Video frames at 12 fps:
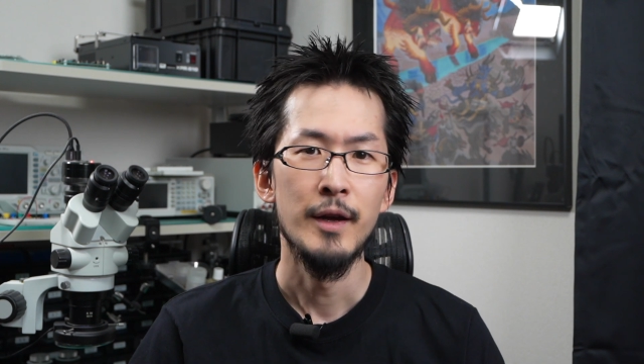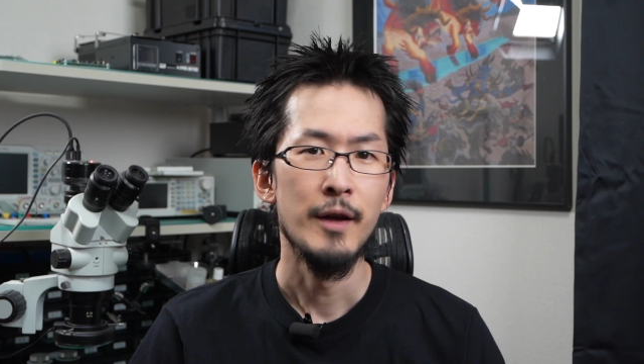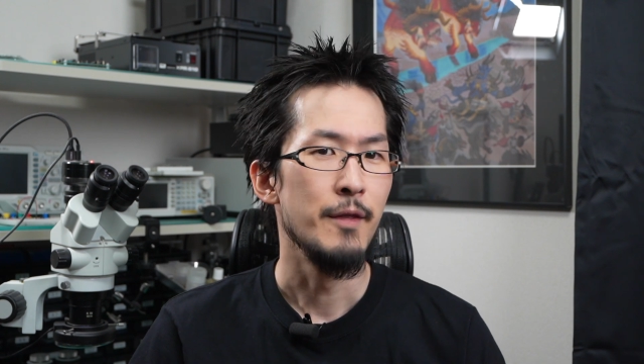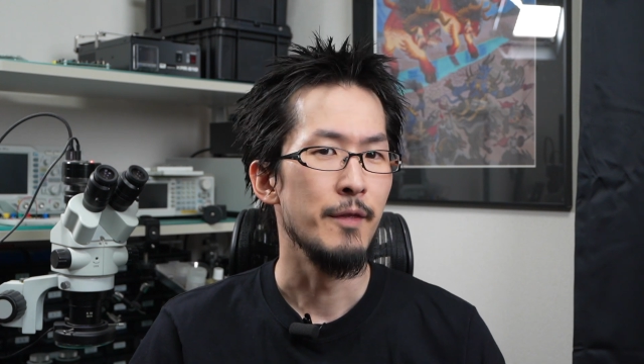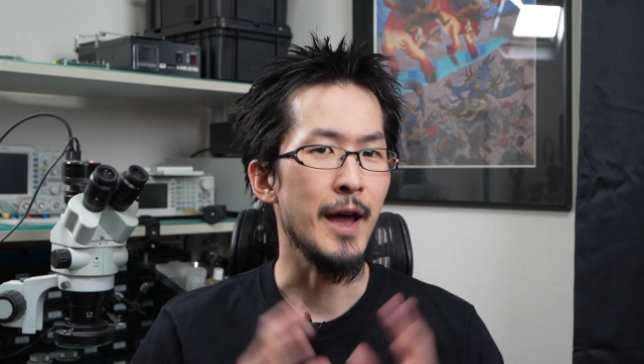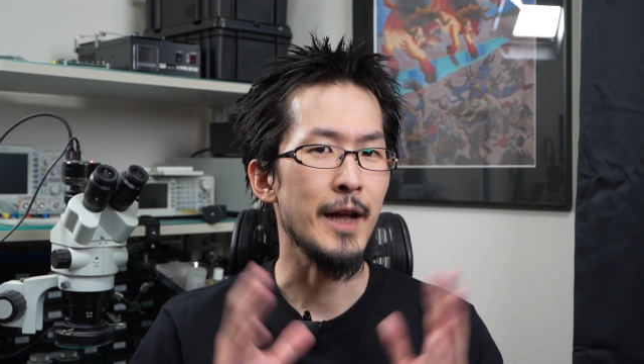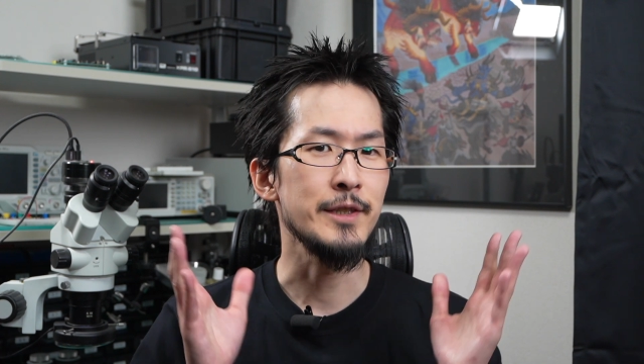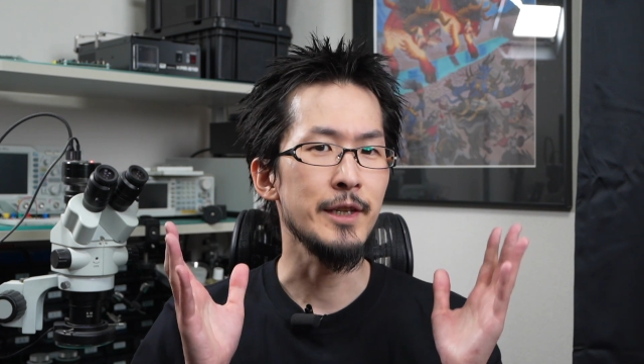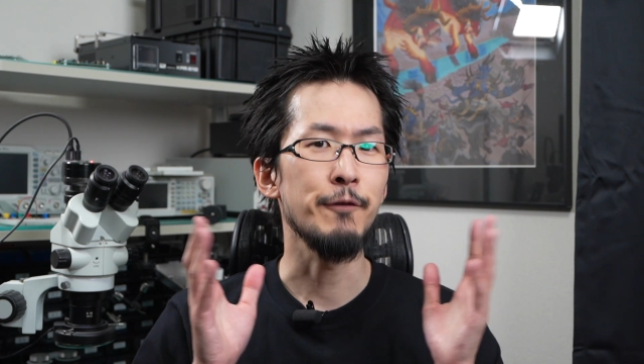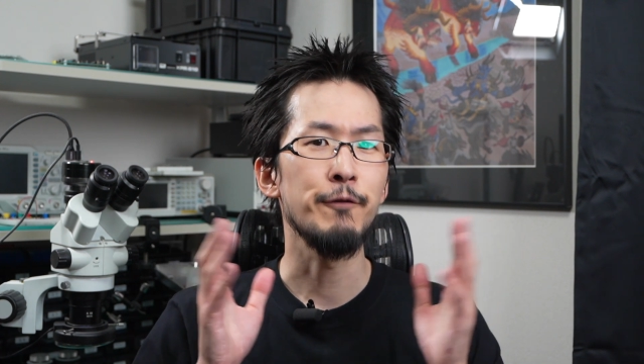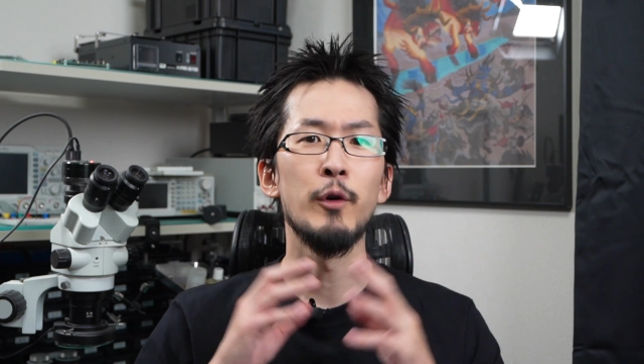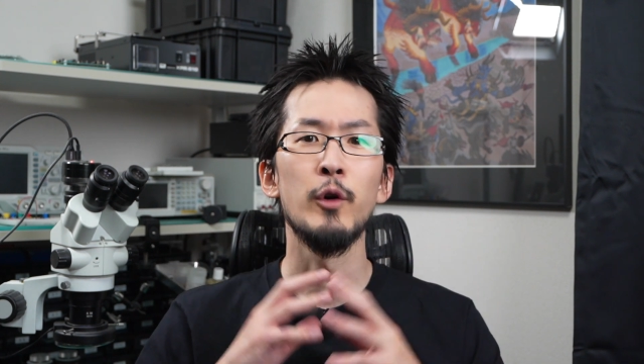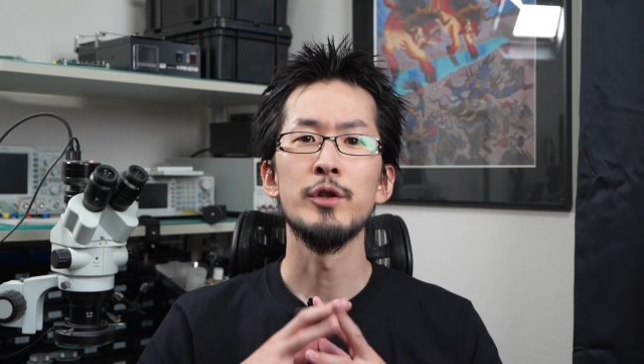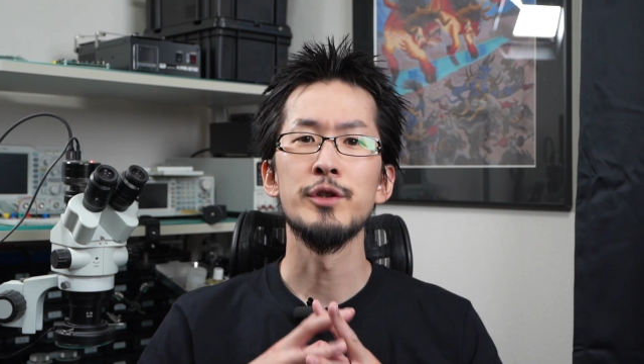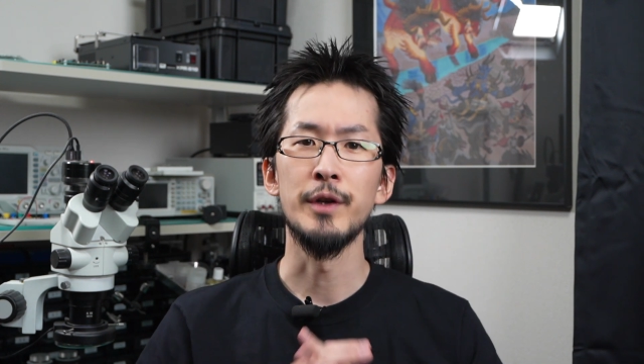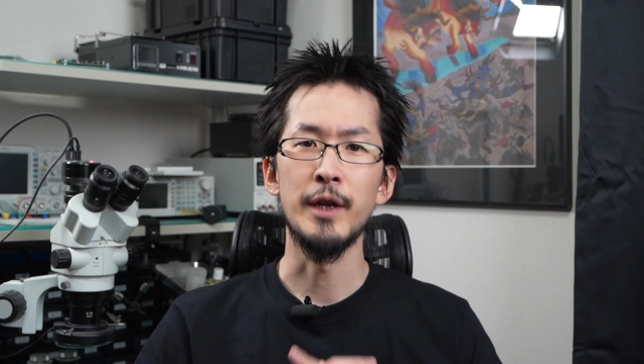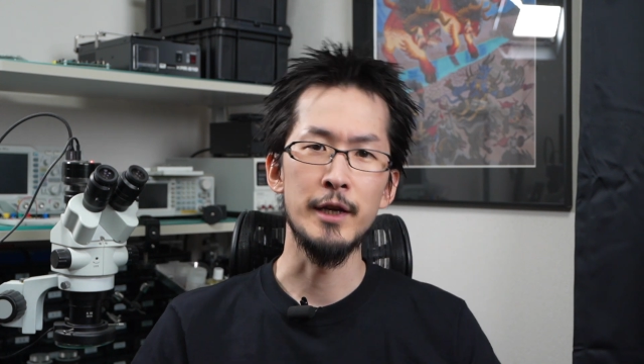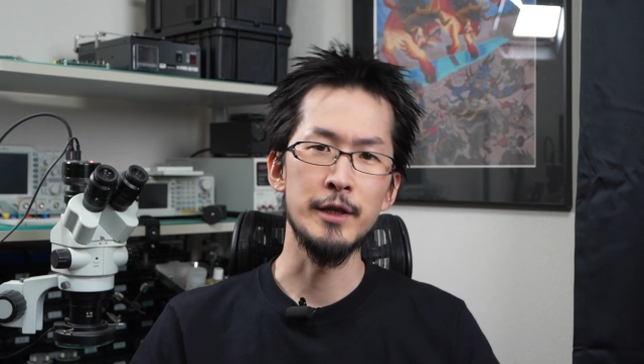That's it for
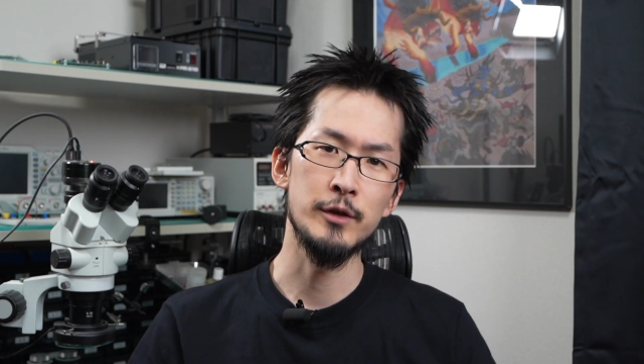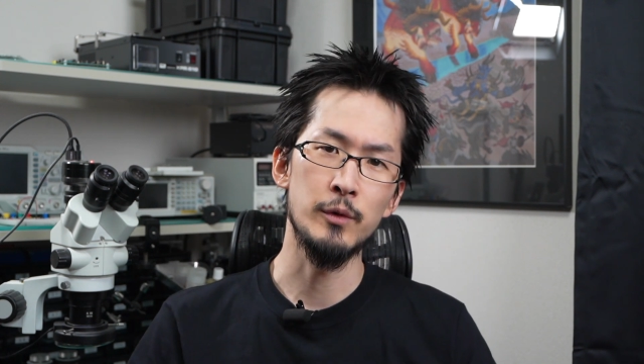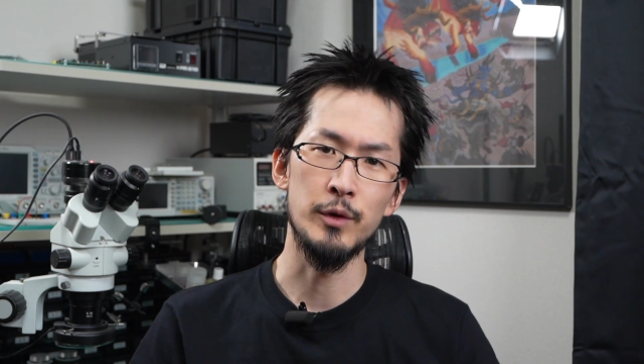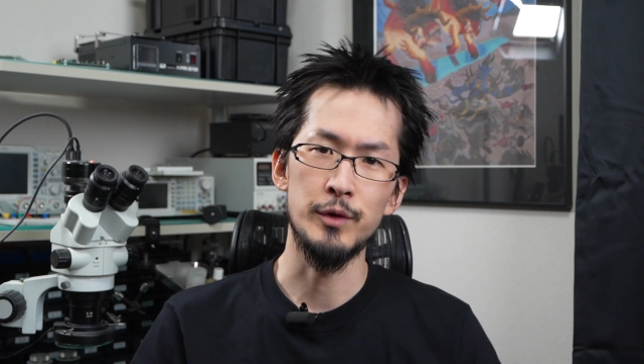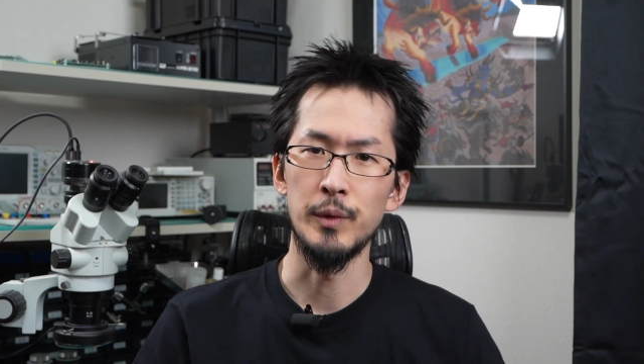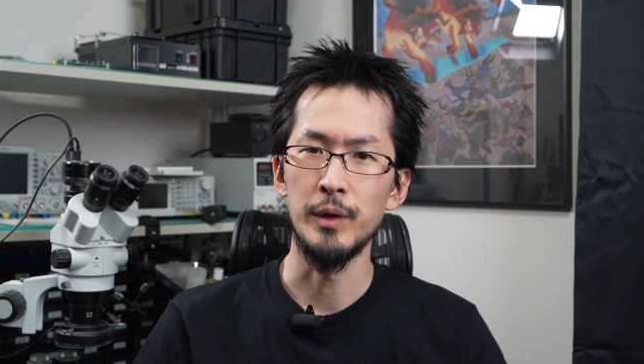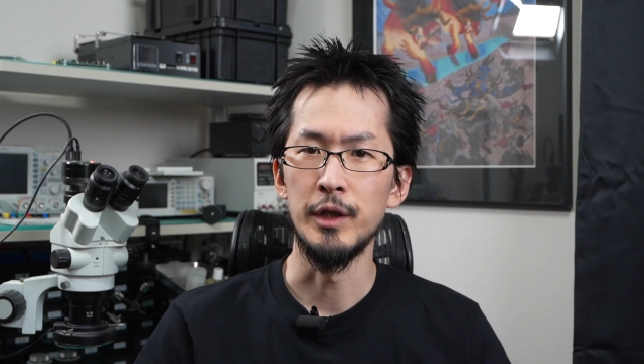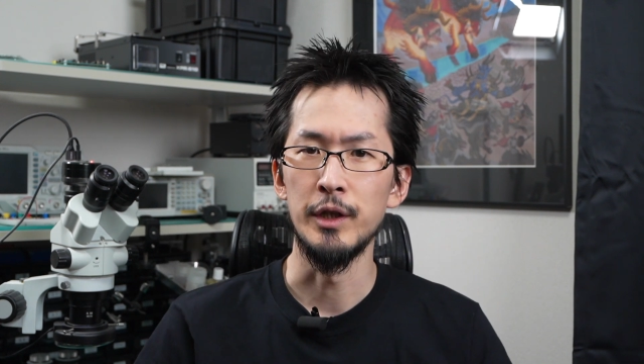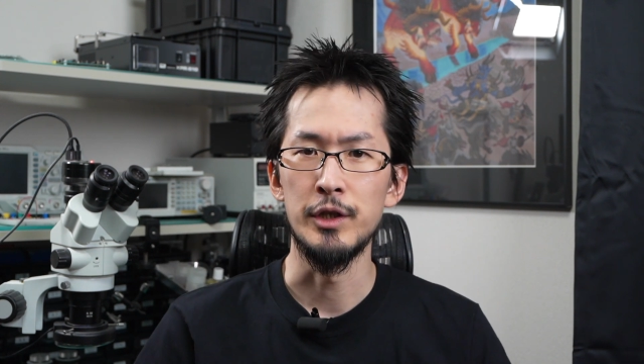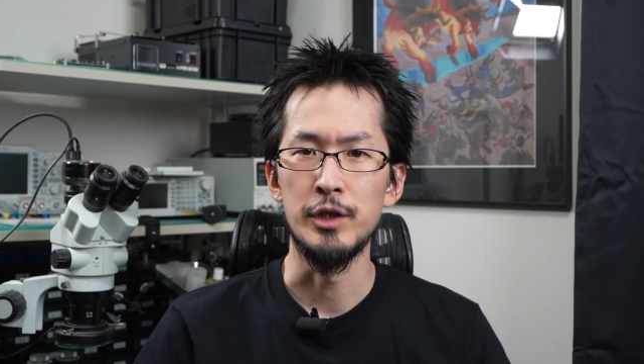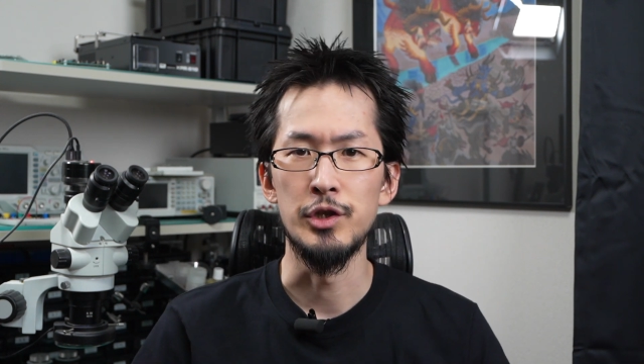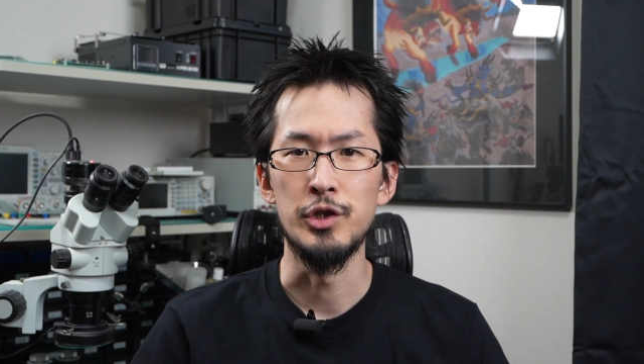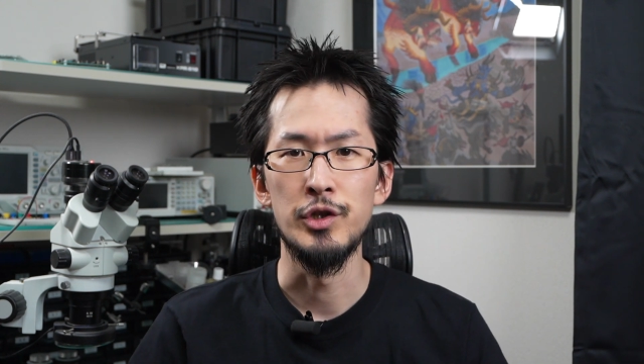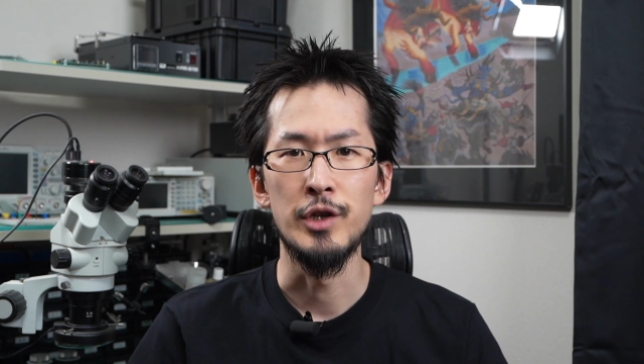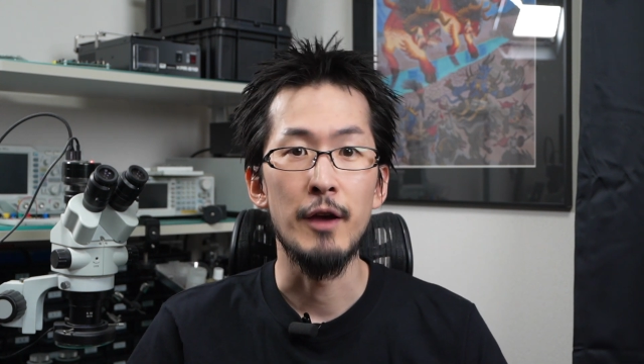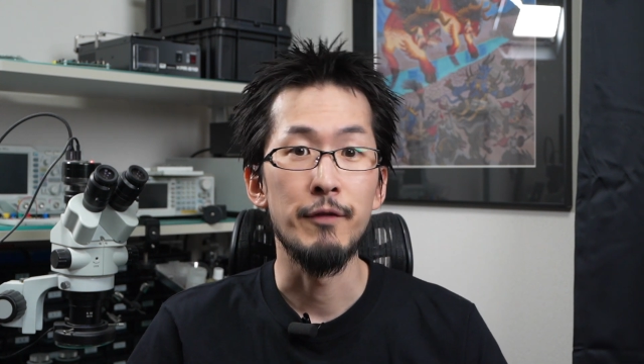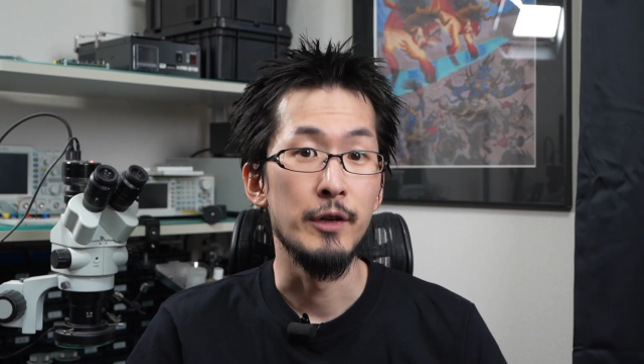today's Sorcery TCG